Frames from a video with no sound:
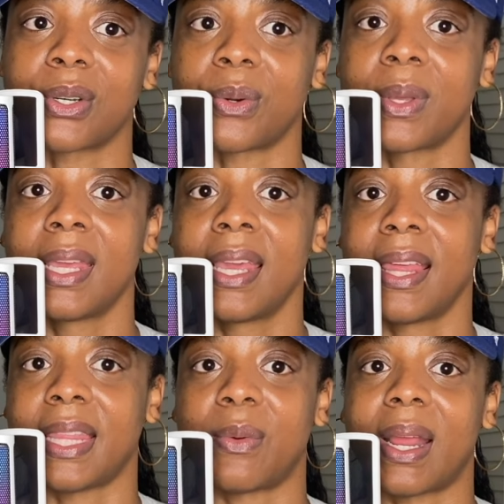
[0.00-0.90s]
So
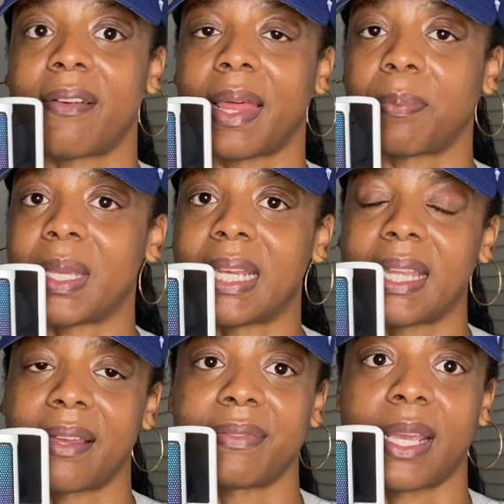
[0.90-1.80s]
they would have like
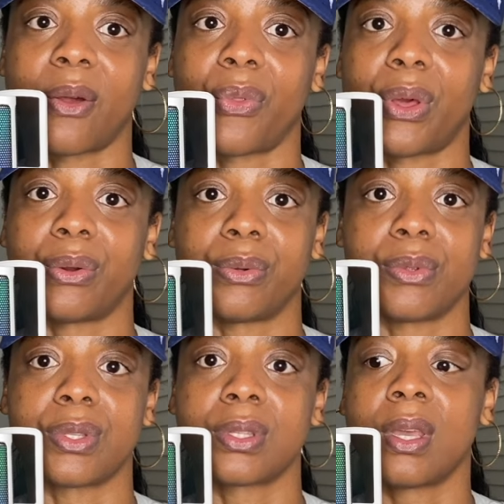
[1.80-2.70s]
PDF
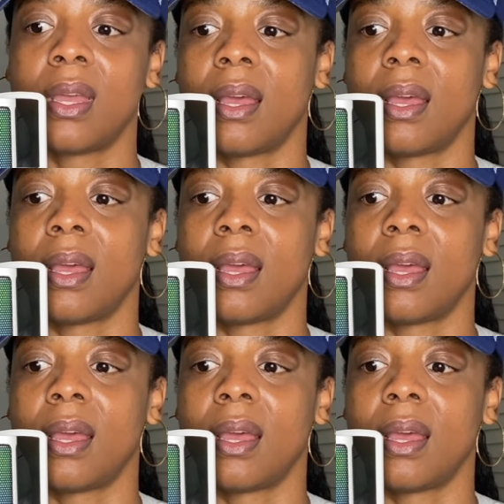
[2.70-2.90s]
downloads